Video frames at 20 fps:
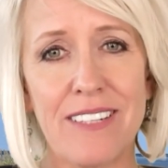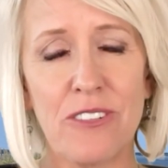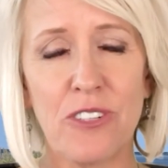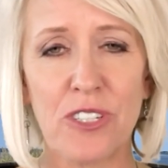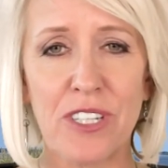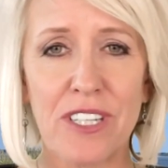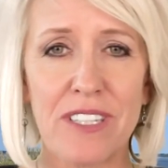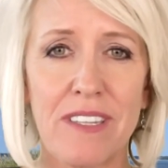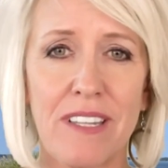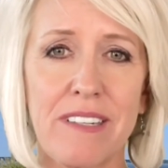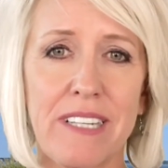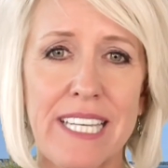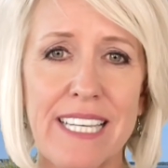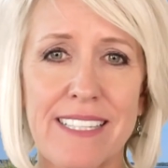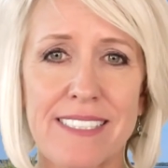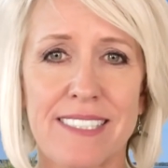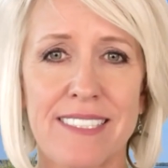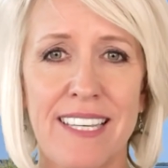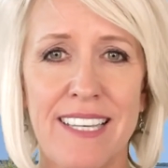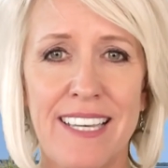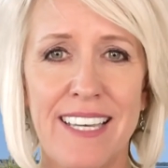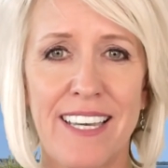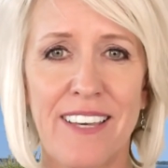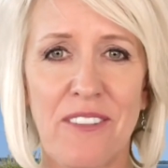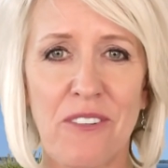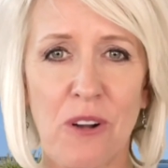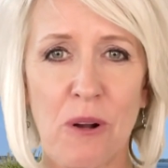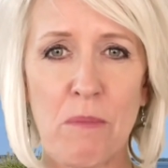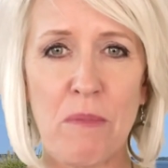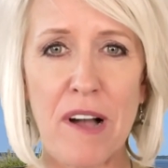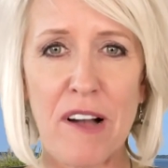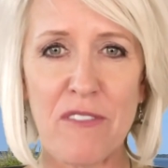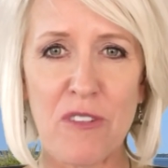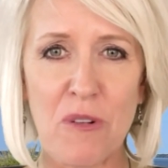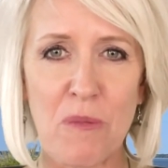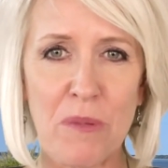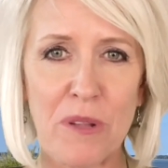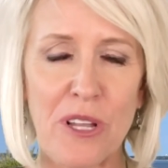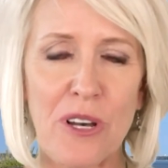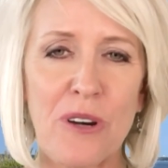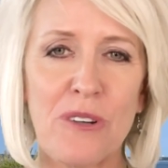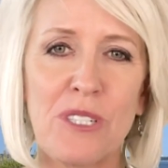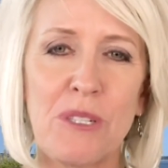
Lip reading: look in the links either above or below,